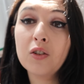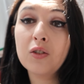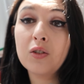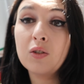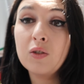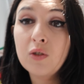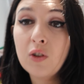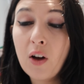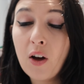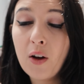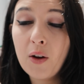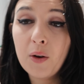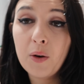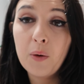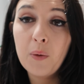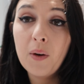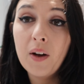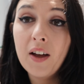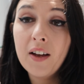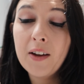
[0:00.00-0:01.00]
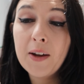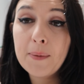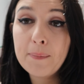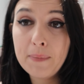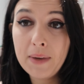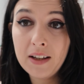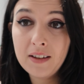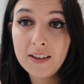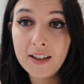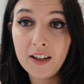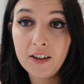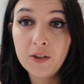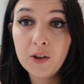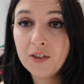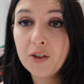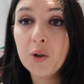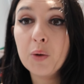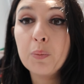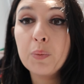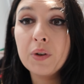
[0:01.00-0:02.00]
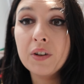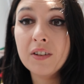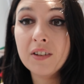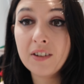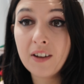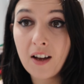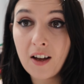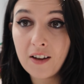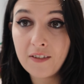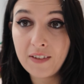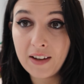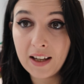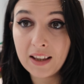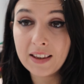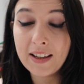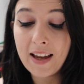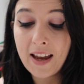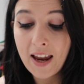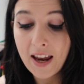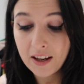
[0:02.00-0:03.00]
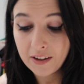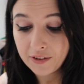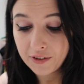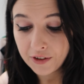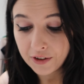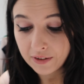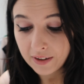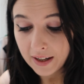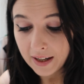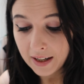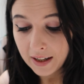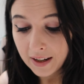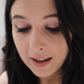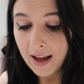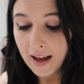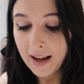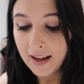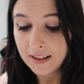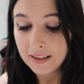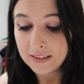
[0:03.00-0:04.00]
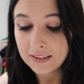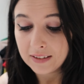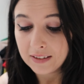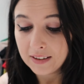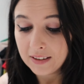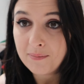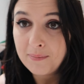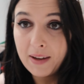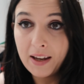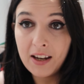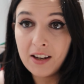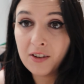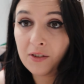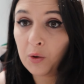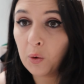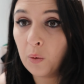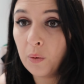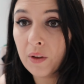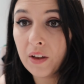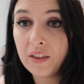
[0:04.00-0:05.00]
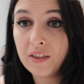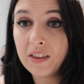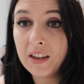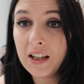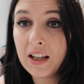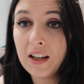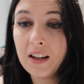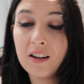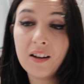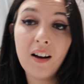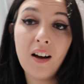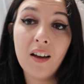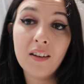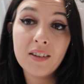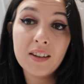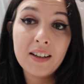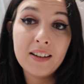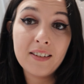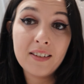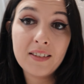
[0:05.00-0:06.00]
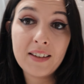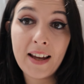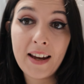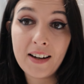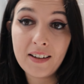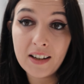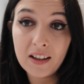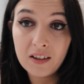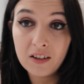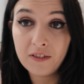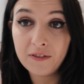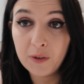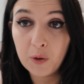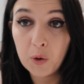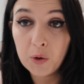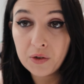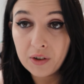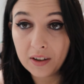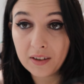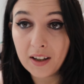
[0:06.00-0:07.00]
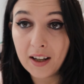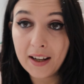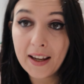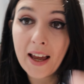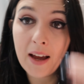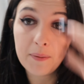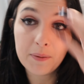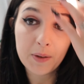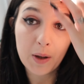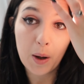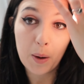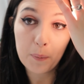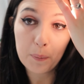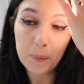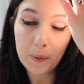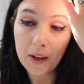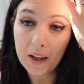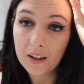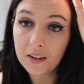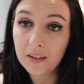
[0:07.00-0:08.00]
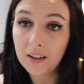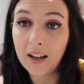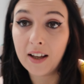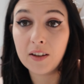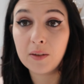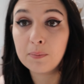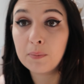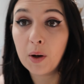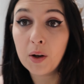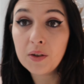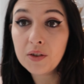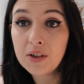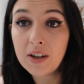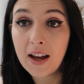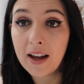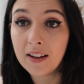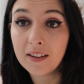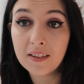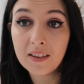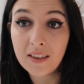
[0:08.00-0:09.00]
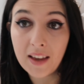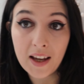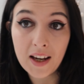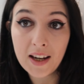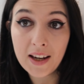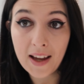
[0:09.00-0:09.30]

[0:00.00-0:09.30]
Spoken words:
so committed to preserving the history and making sure that the castle estate and the fortress are kept up as much as they